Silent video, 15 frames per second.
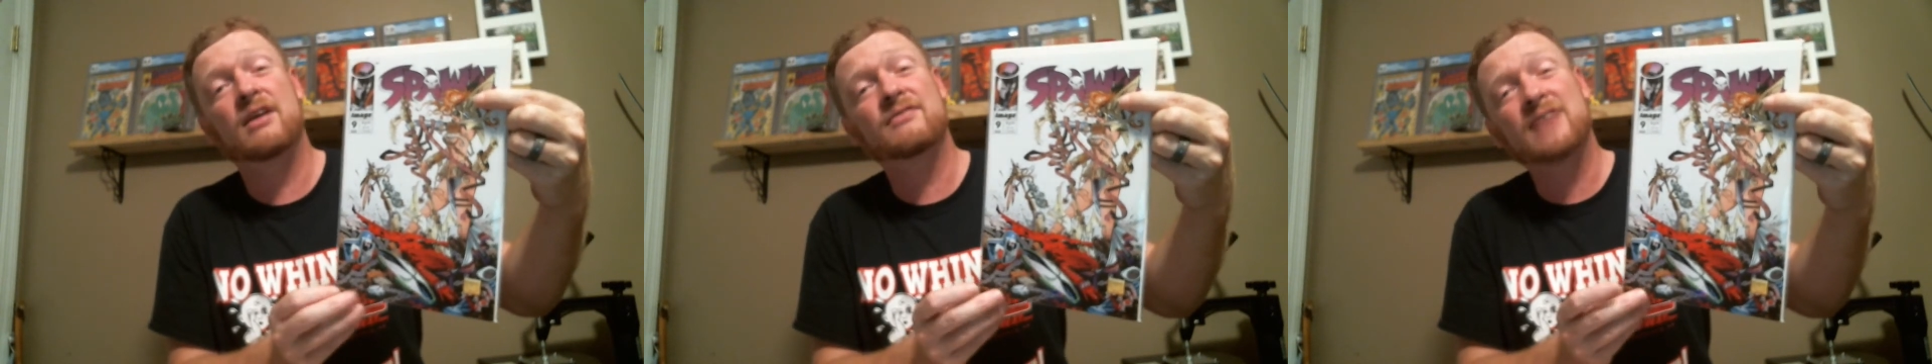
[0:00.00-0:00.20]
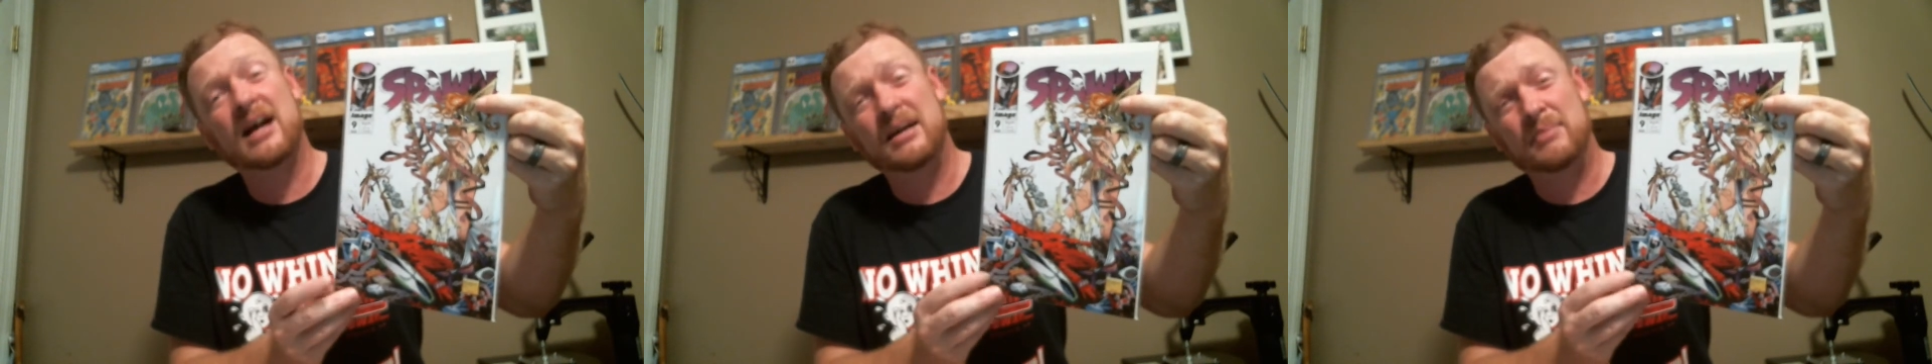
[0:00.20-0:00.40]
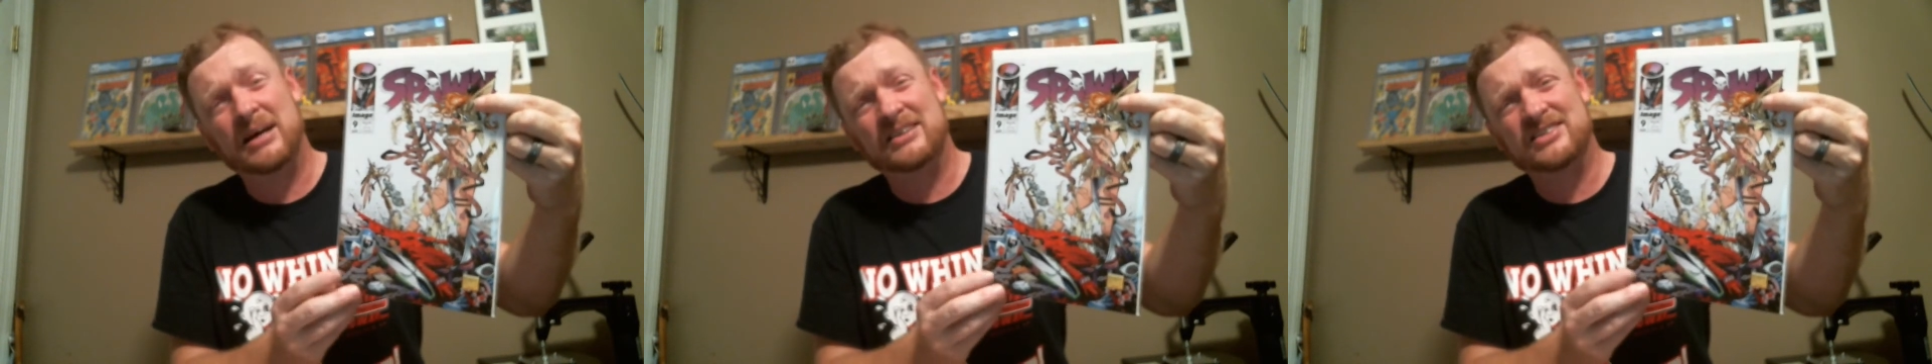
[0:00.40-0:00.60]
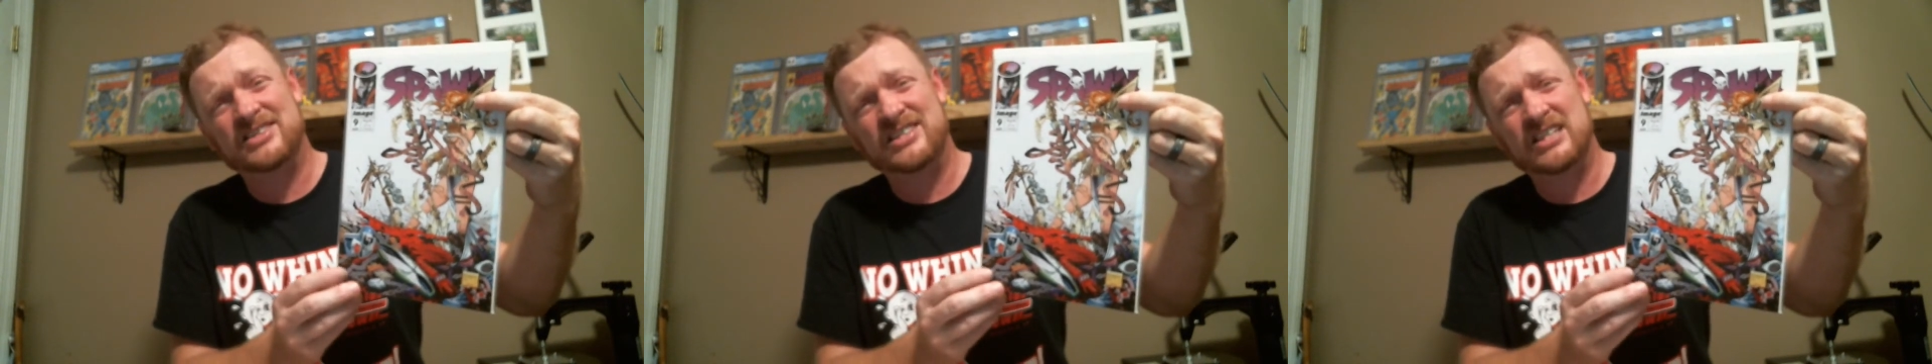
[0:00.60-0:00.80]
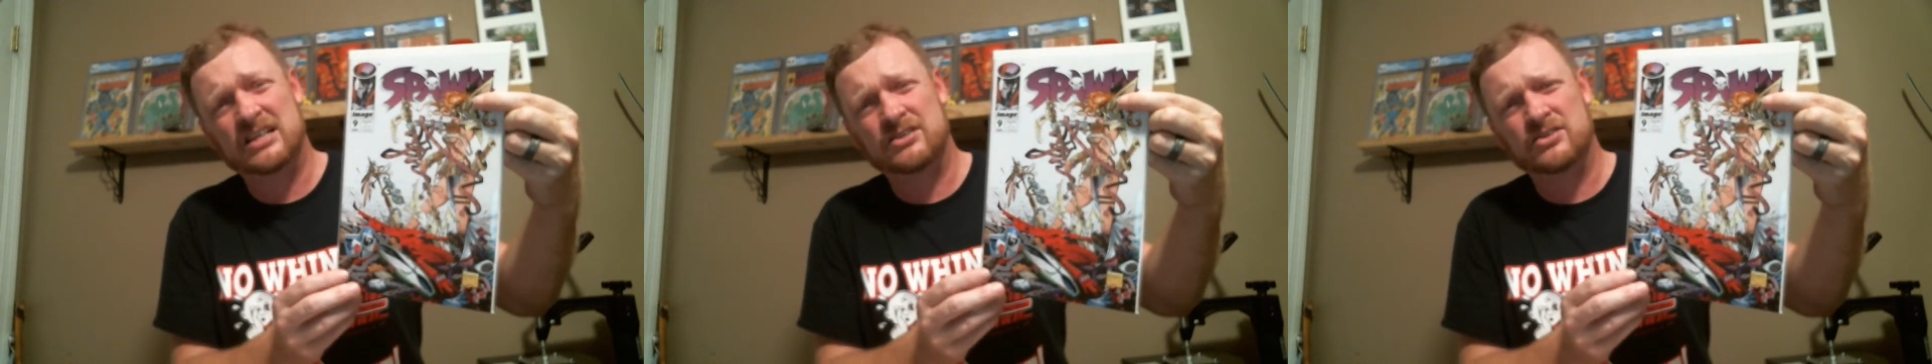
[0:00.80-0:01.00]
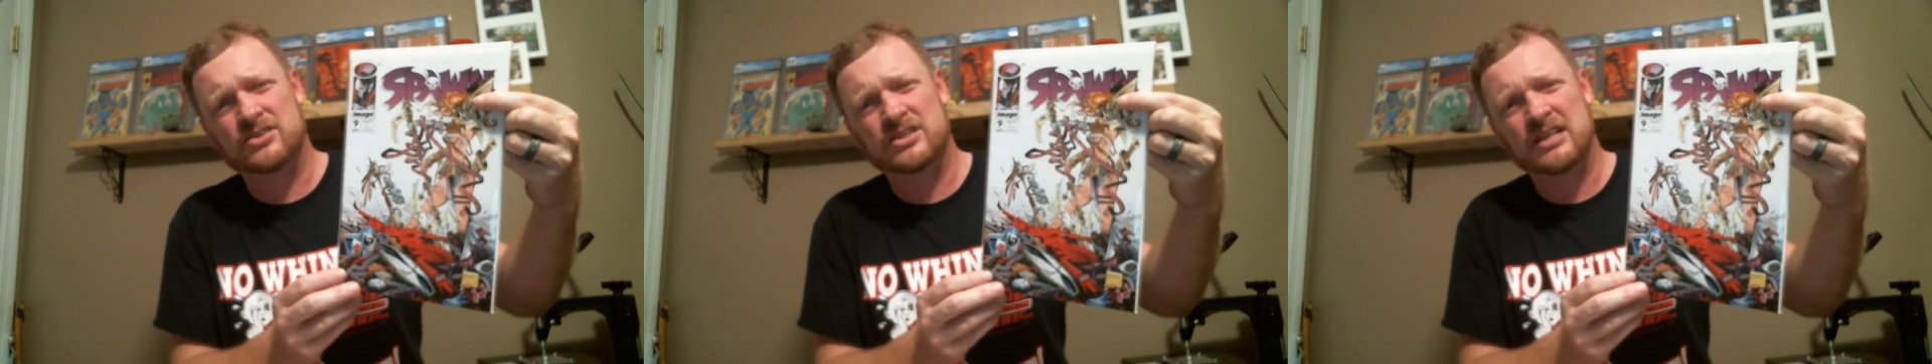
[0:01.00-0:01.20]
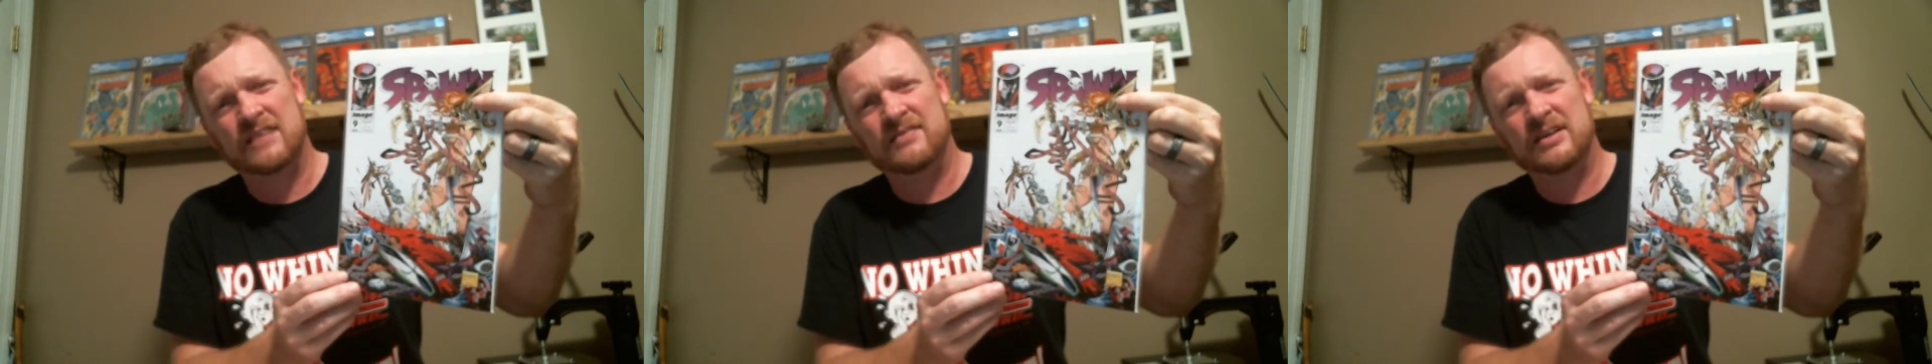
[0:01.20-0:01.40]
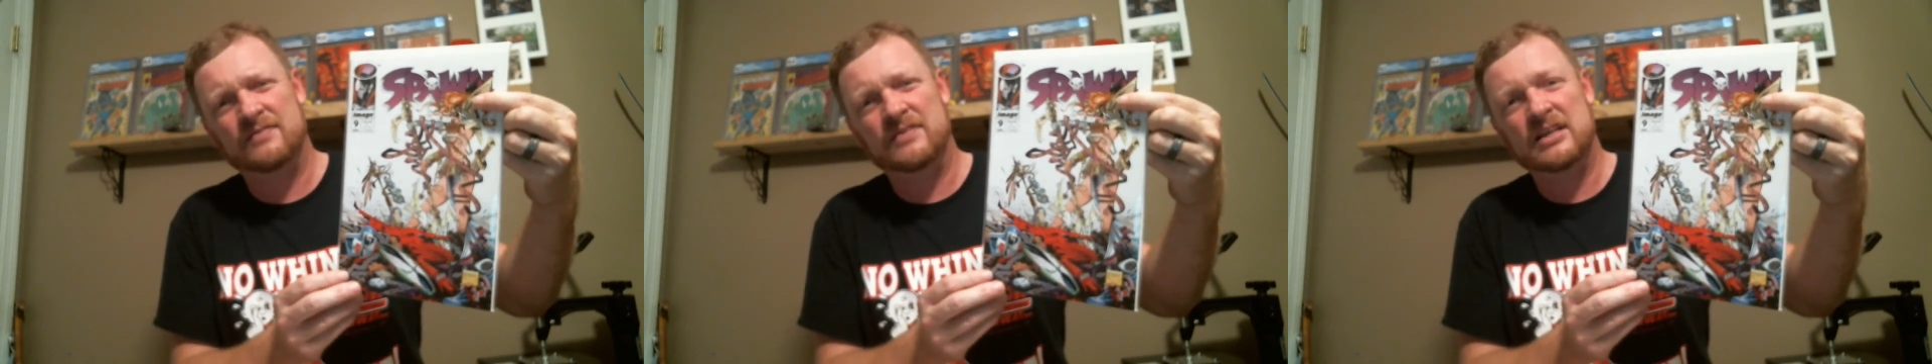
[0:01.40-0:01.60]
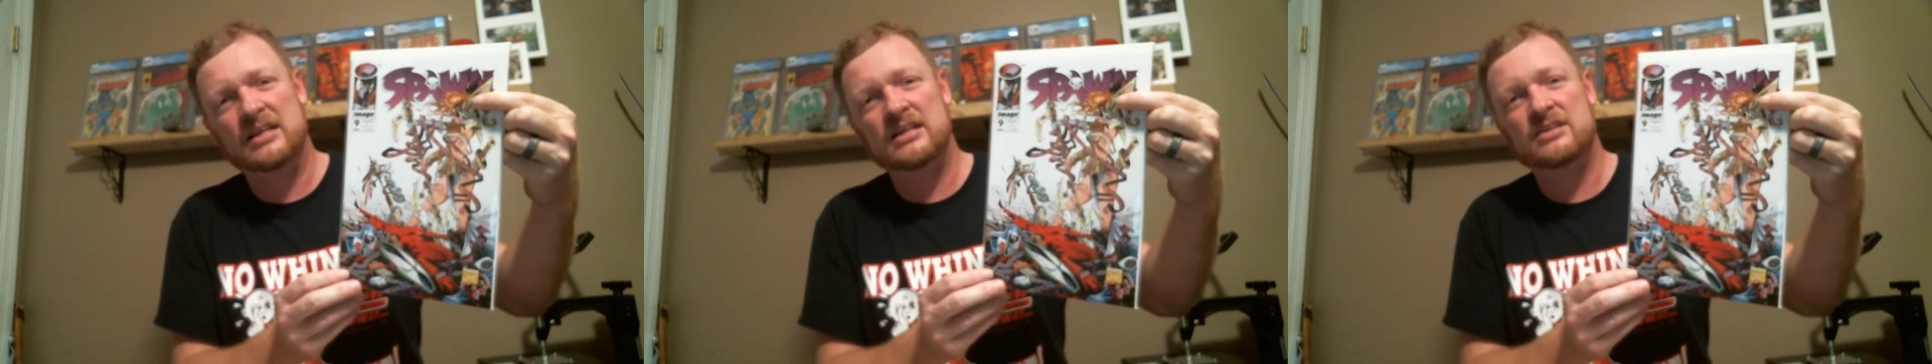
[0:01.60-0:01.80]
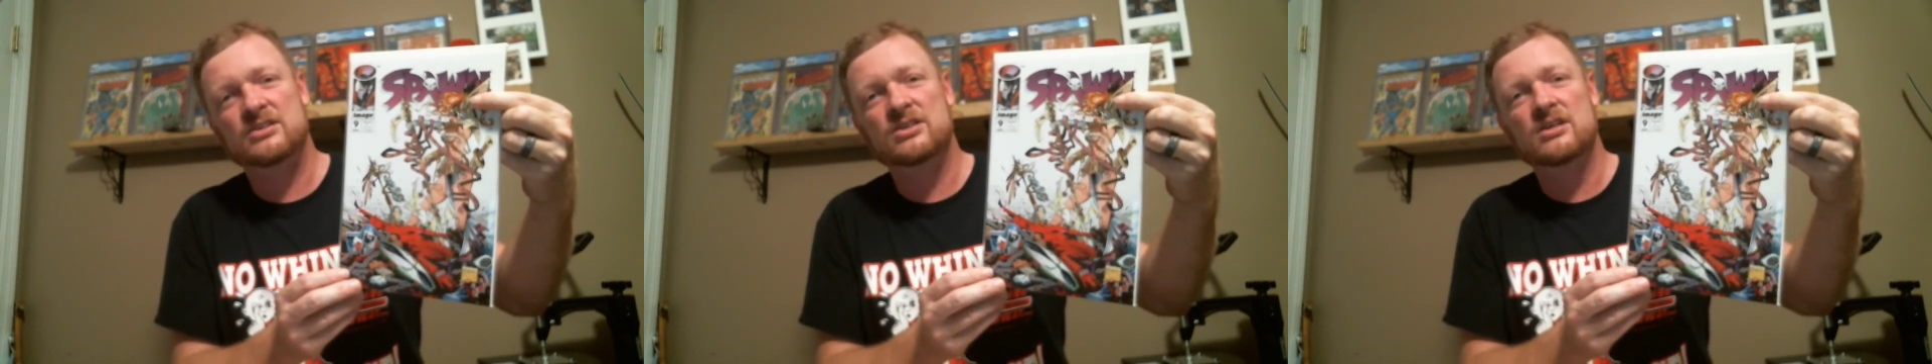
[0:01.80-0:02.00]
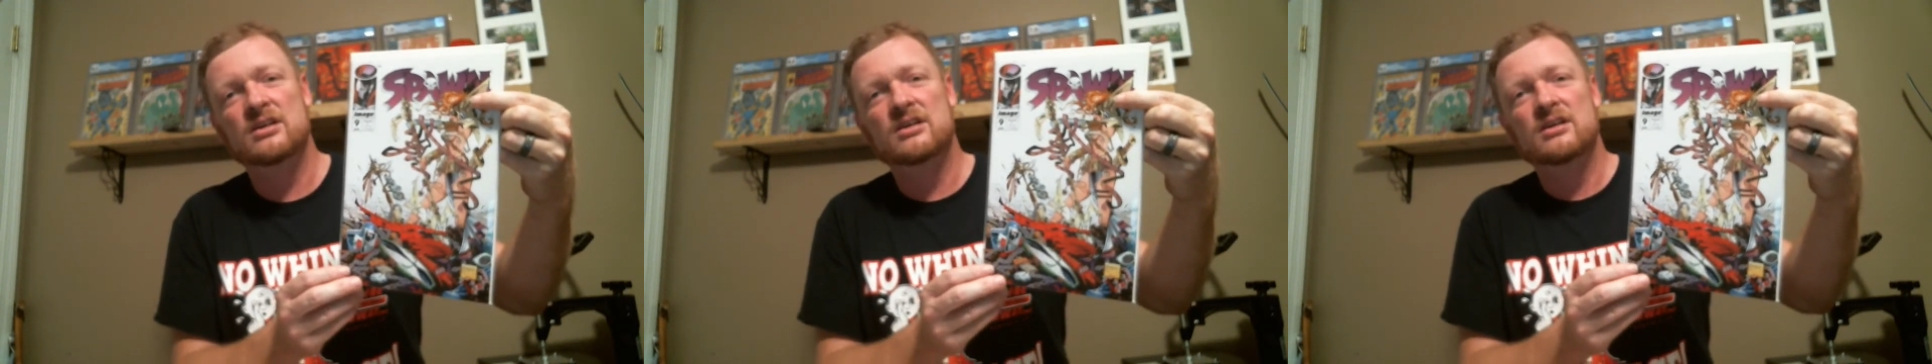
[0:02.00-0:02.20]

I've got about 6 or 7 of these,